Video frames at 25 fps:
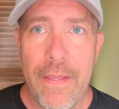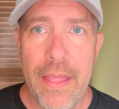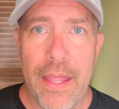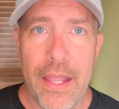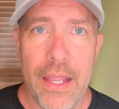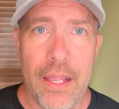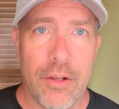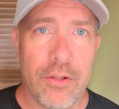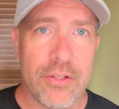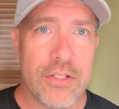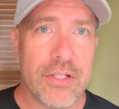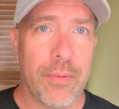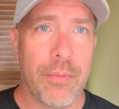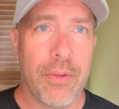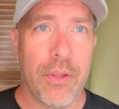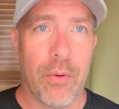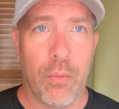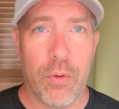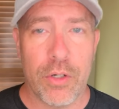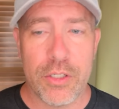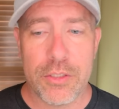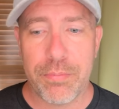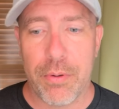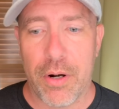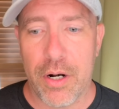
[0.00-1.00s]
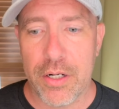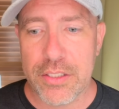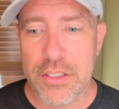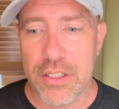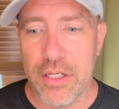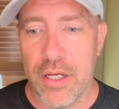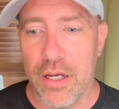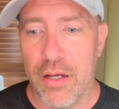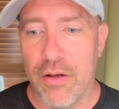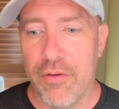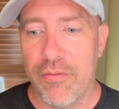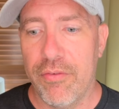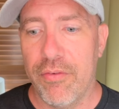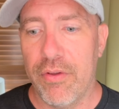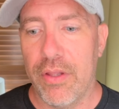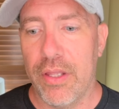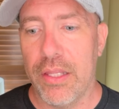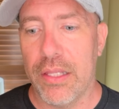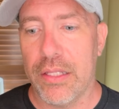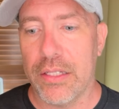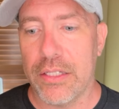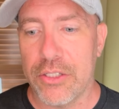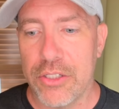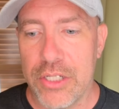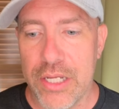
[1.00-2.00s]
And some of the worst parts of
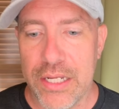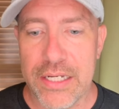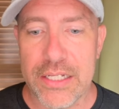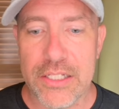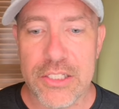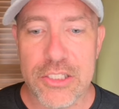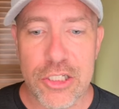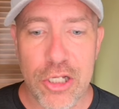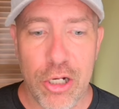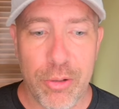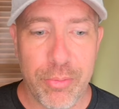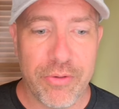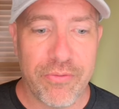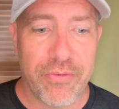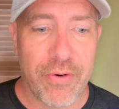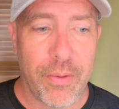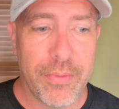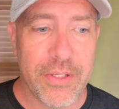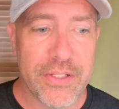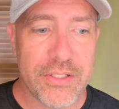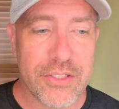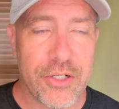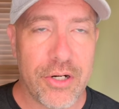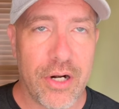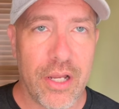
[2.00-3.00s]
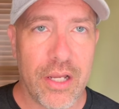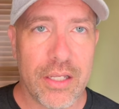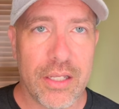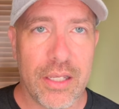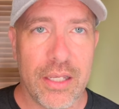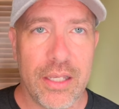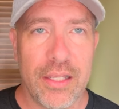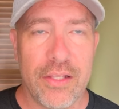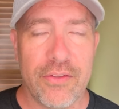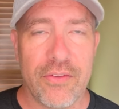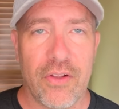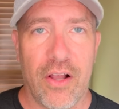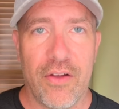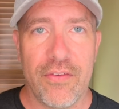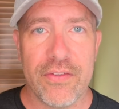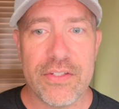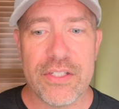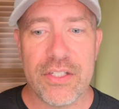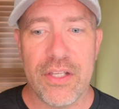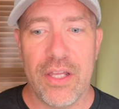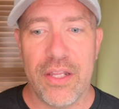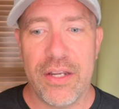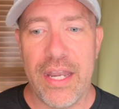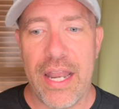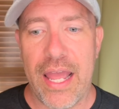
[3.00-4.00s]
getting sober from this drug is, all of a
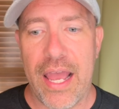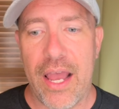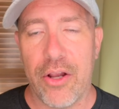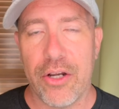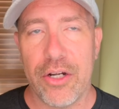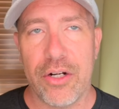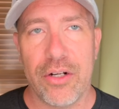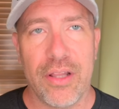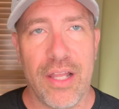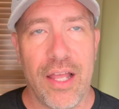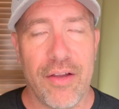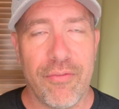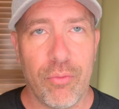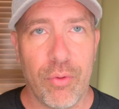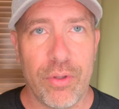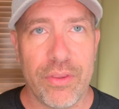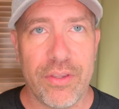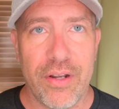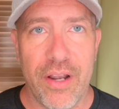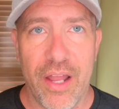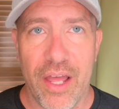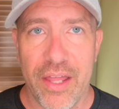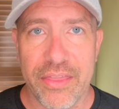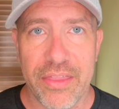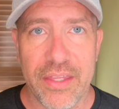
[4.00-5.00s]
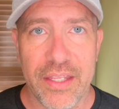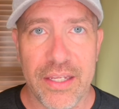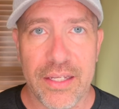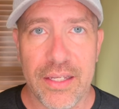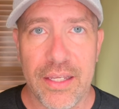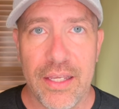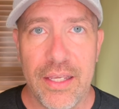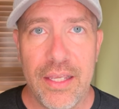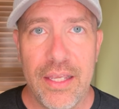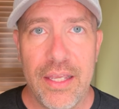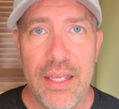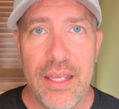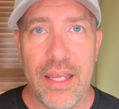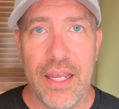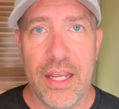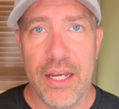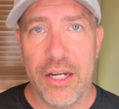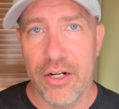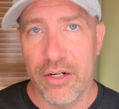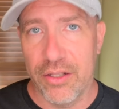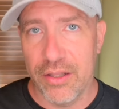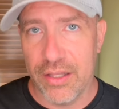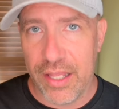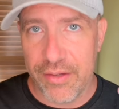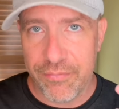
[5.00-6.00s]
sudden now you're left with nothing, and
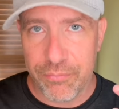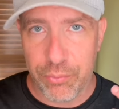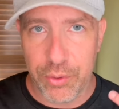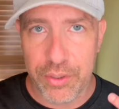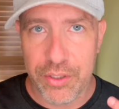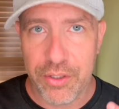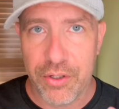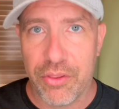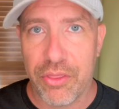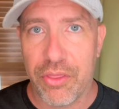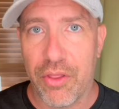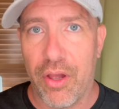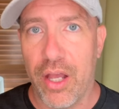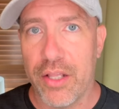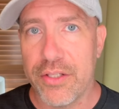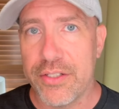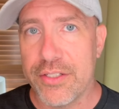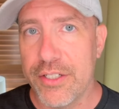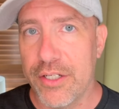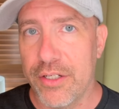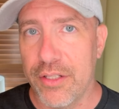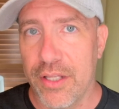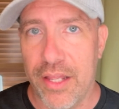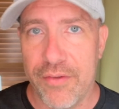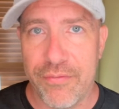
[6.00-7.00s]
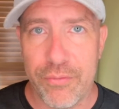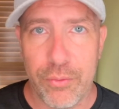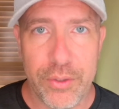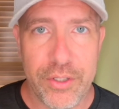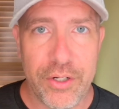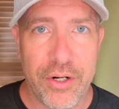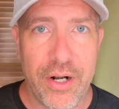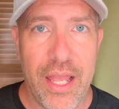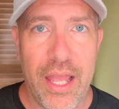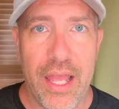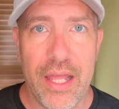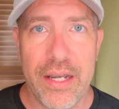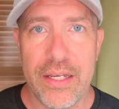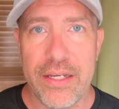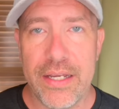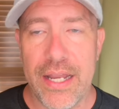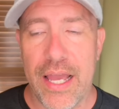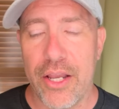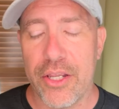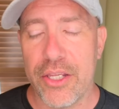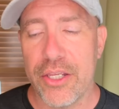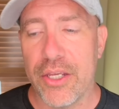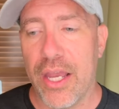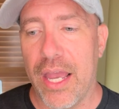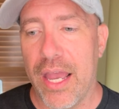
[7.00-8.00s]
you're left with your thoughts, and you're left with your head, and now
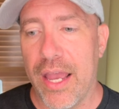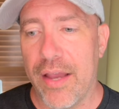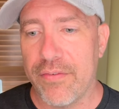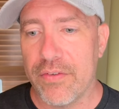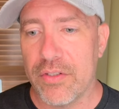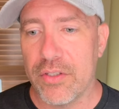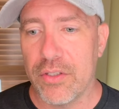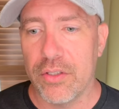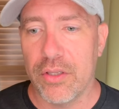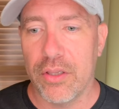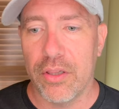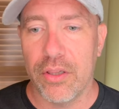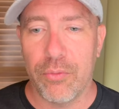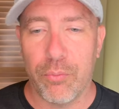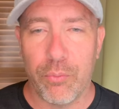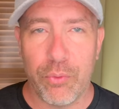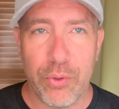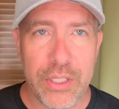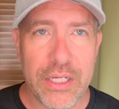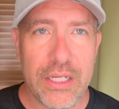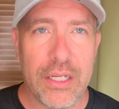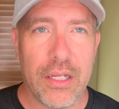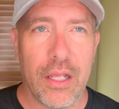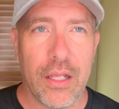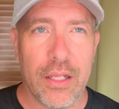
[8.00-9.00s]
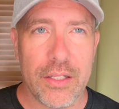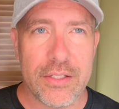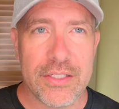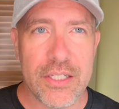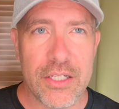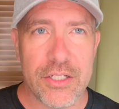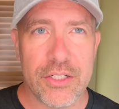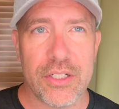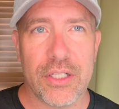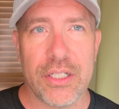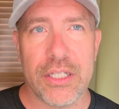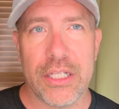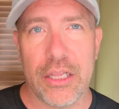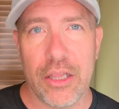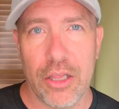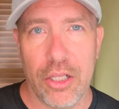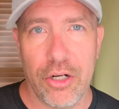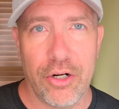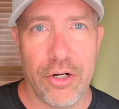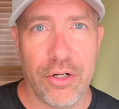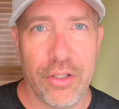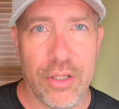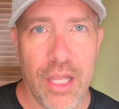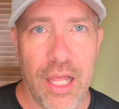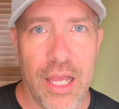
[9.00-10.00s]
you have to re-essentially
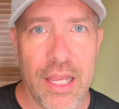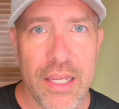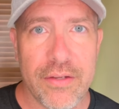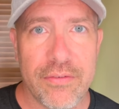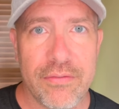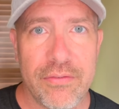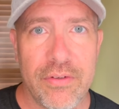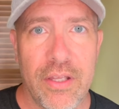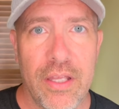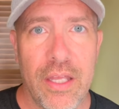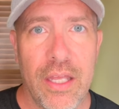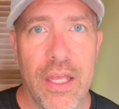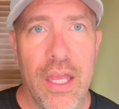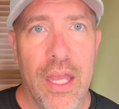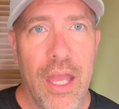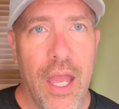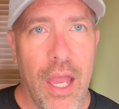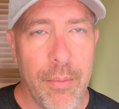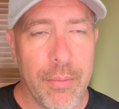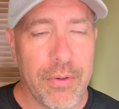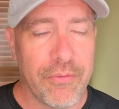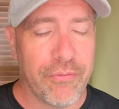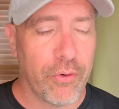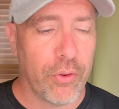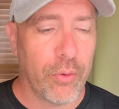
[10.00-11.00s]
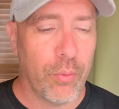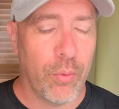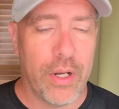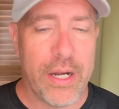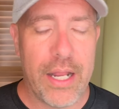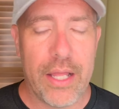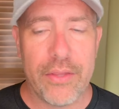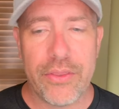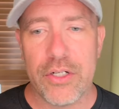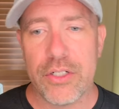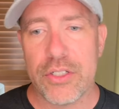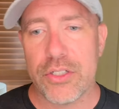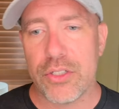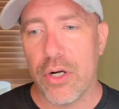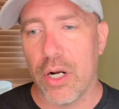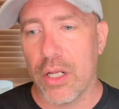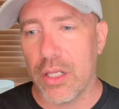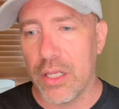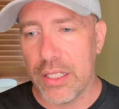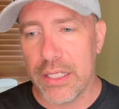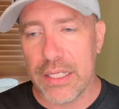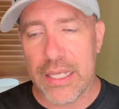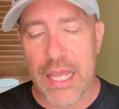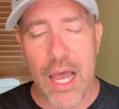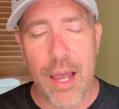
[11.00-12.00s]
learn life. I mean, for the one out there
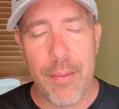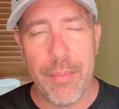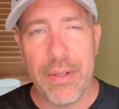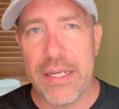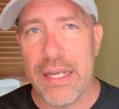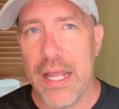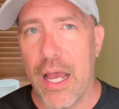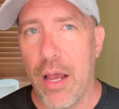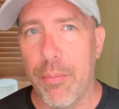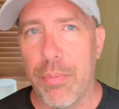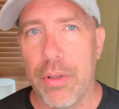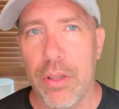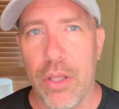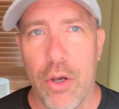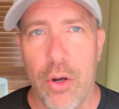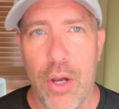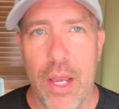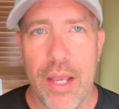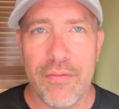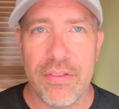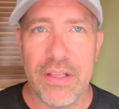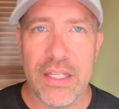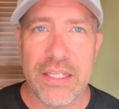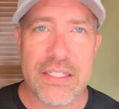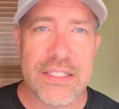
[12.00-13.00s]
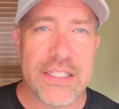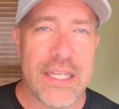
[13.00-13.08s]
struggling, comment down below. I have links